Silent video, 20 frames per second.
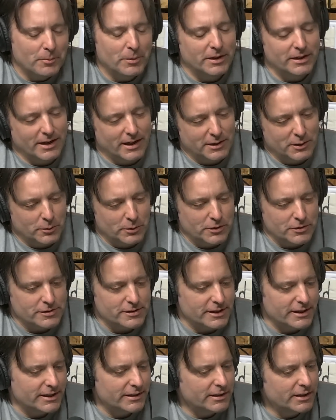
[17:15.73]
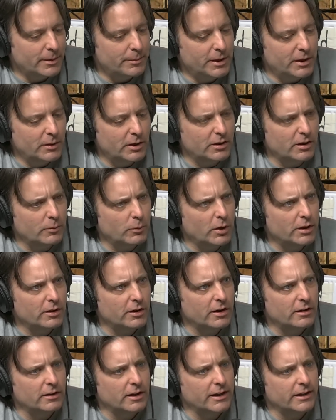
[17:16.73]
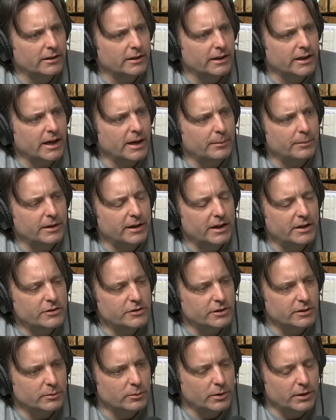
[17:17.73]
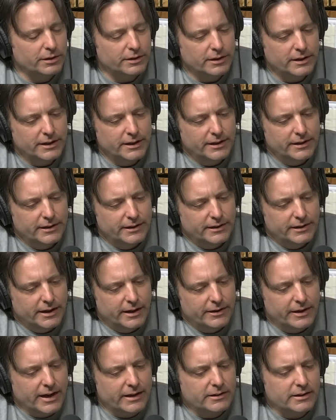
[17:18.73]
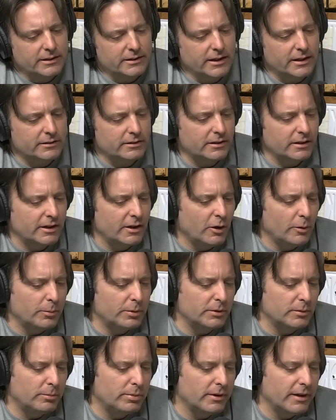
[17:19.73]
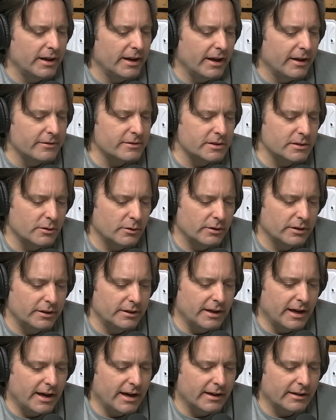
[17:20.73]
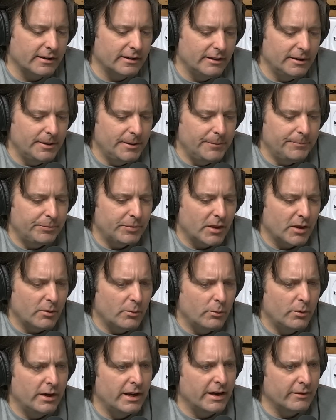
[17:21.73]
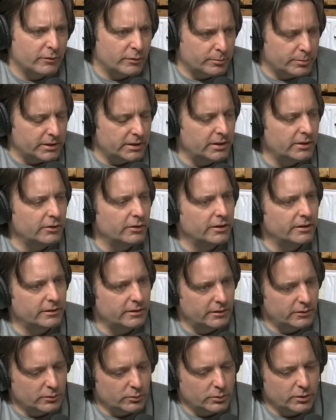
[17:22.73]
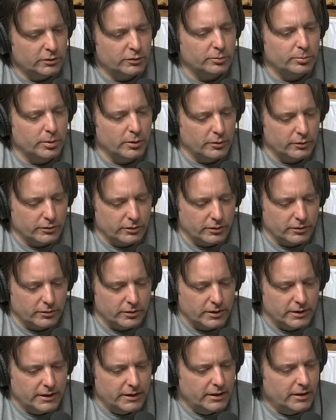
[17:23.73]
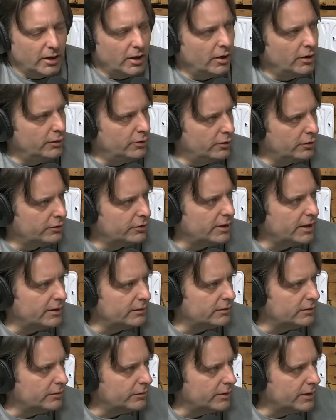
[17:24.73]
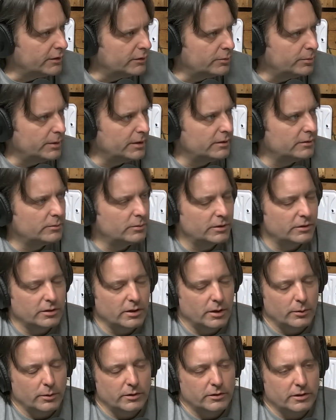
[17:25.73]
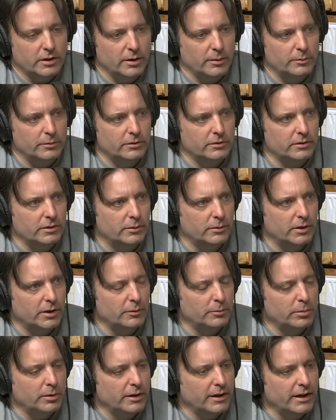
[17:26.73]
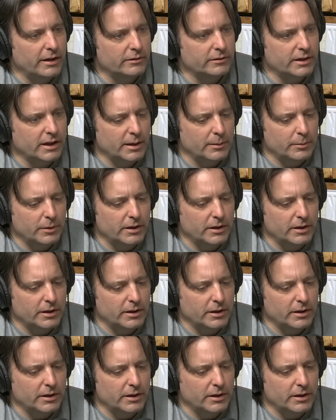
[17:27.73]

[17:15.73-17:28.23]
But yeah, I know what you're saying. I mean, and what an unlikely combination and I think that's going to help in the playoffs. The knock. We haven't been hearing these whispers of undersized defensemen, which always comes around playoff time.